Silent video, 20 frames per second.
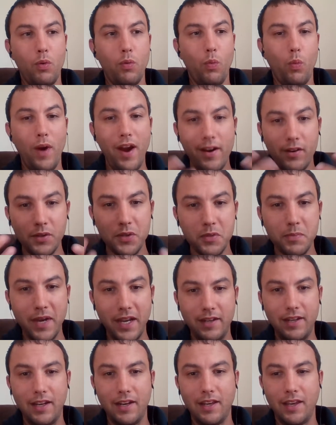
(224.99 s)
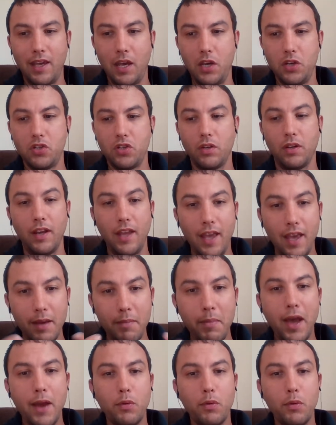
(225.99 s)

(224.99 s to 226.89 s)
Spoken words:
where is my dedication? Am I